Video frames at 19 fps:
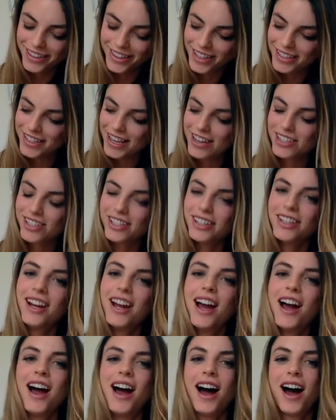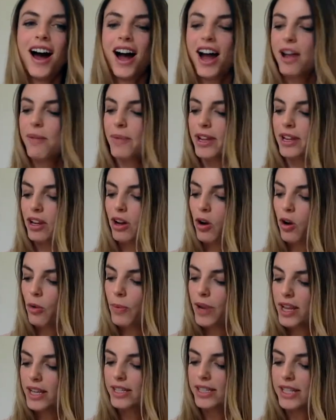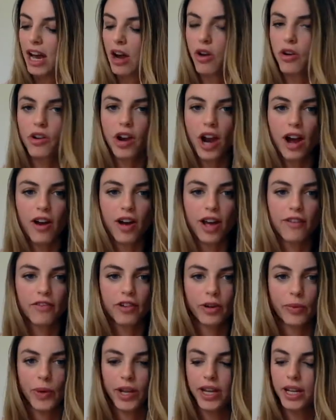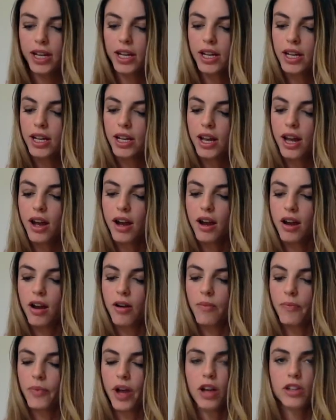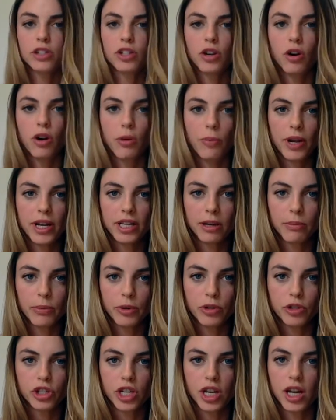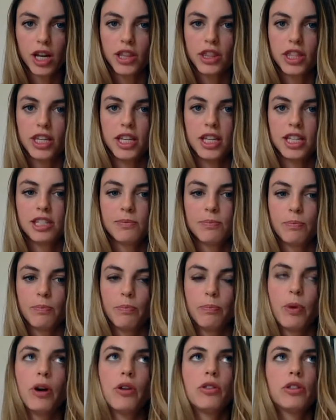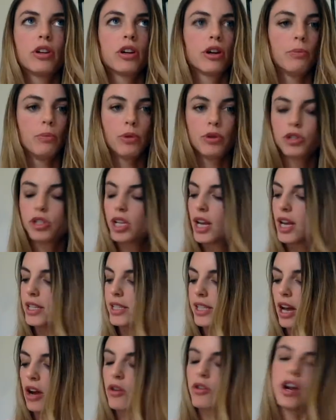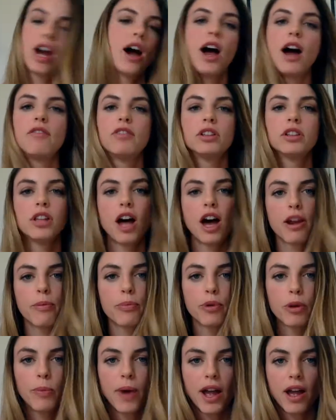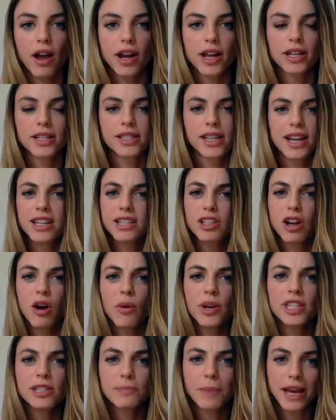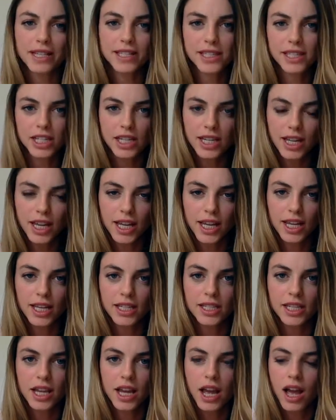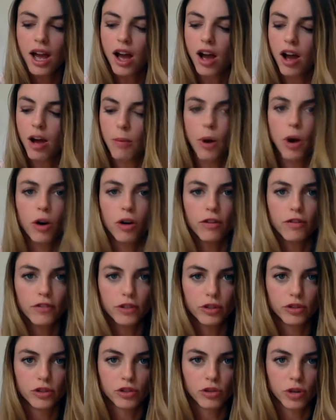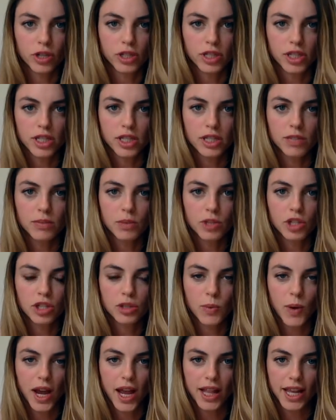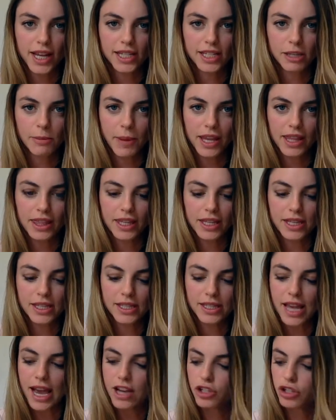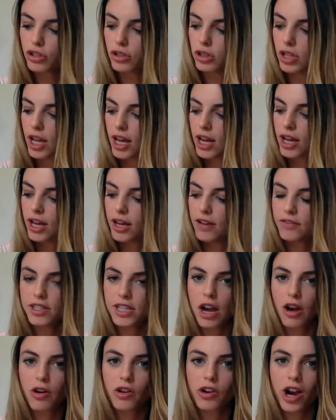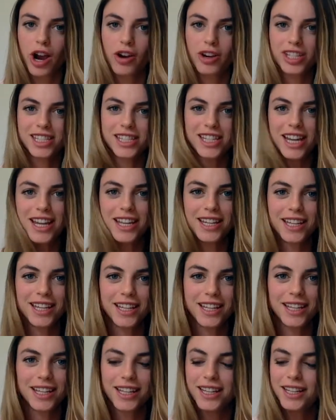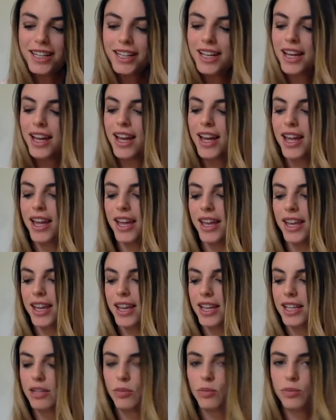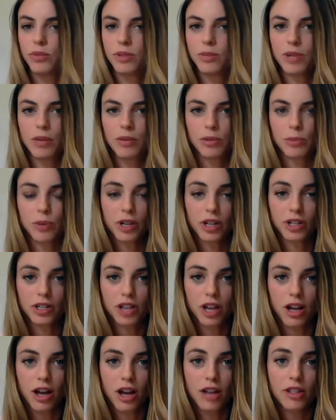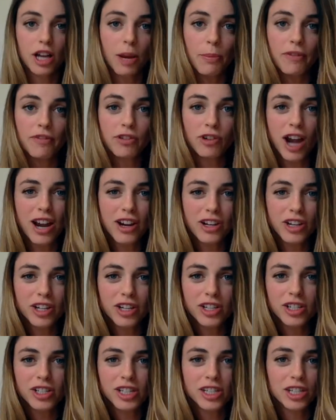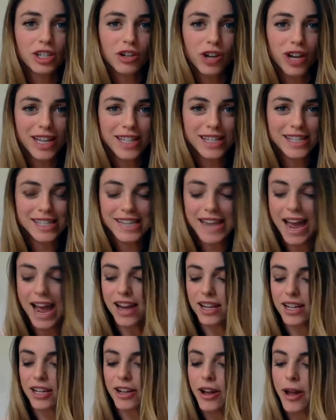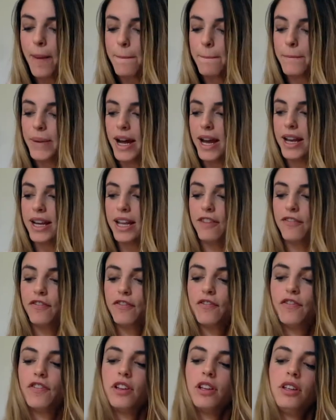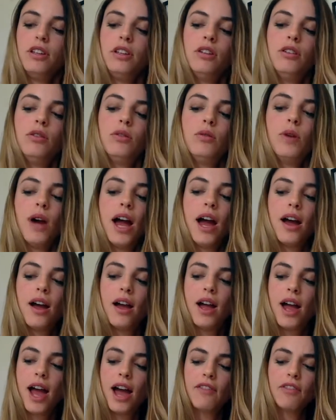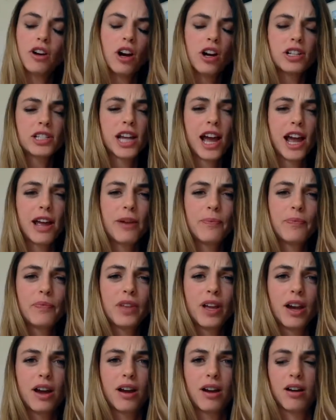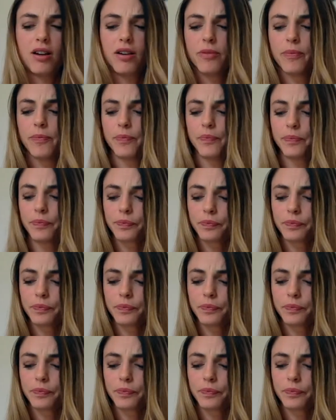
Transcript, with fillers: Thanks, Asher. I make a homemade sauerkraut every week. Um, also homemade kombucha. These both kombucha and sauerkraut have a lot of probiotics, and it's always best to get um, whole food sources, which is why I like to make this. Asher loves sauerkraut. It's tangy and sometimes put on top, on top of crackers. It's a great snack, but if you have a hard time um,